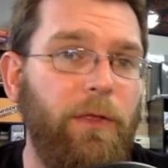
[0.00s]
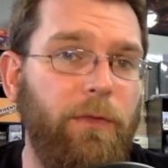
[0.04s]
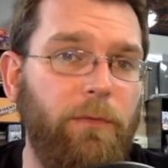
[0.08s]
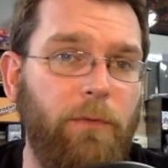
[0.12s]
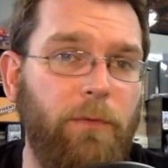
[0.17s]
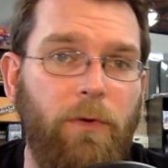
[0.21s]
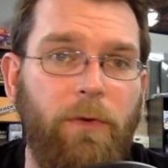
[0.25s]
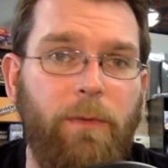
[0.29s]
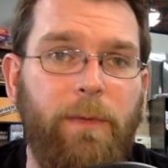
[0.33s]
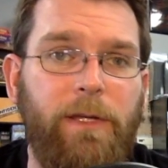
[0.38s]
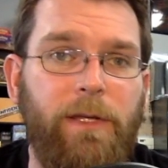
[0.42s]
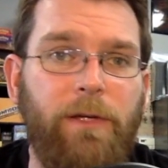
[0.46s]

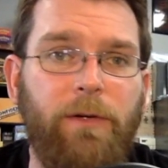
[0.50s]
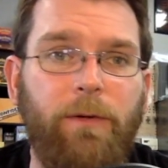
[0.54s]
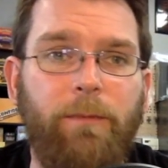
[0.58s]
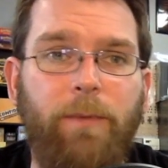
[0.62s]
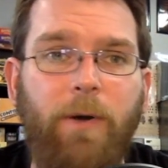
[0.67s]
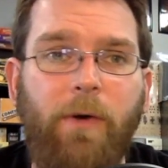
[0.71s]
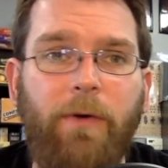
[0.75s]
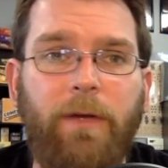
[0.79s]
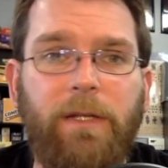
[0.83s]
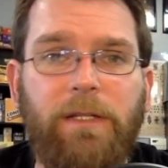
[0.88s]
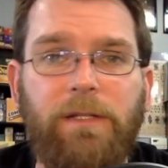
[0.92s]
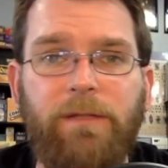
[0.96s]
Throw them at your
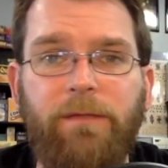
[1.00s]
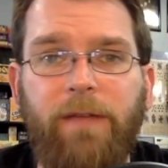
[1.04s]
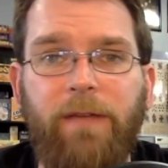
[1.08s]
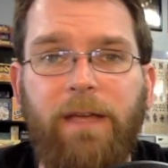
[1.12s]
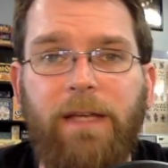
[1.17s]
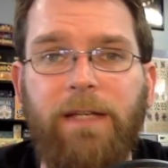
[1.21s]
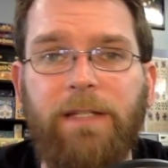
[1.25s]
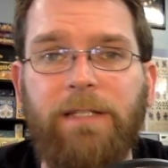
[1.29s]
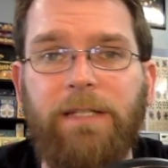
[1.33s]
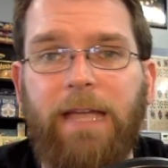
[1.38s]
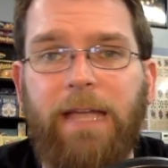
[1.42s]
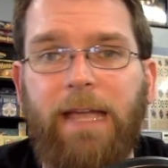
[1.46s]
opponent's
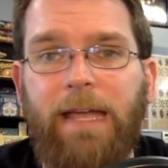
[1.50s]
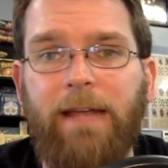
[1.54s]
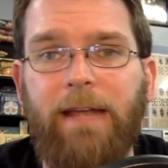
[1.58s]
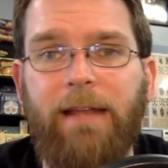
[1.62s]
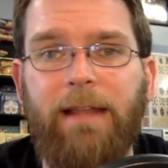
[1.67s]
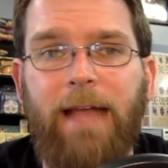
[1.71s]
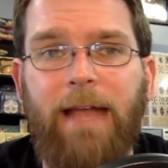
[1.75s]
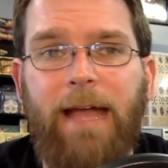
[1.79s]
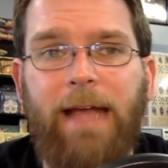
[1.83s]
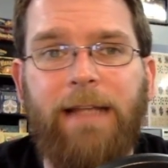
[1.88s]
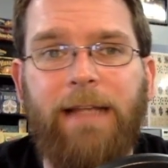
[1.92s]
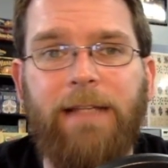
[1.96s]
face, and
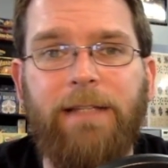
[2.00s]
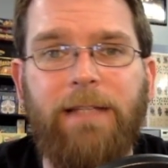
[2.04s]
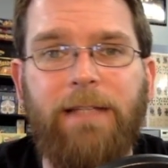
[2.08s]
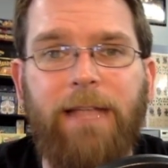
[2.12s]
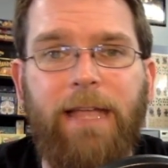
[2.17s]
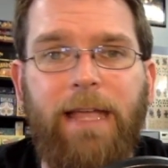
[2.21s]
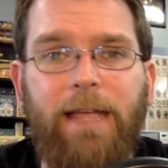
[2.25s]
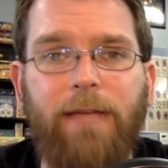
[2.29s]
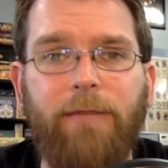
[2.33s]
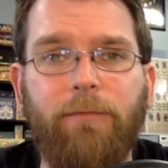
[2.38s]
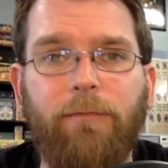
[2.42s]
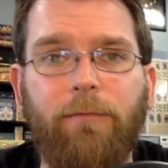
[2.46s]
that is
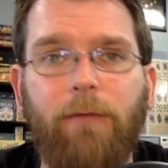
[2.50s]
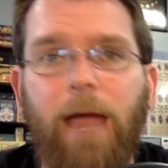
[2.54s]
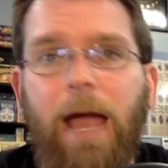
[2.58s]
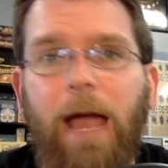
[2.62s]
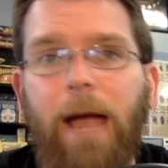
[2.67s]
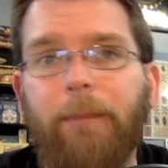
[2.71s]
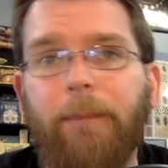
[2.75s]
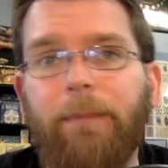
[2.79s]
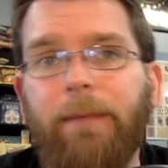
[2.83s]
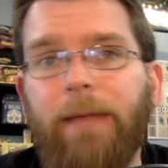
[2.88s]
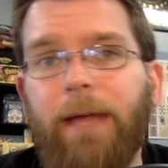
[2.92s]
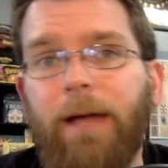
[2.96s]
a wrap.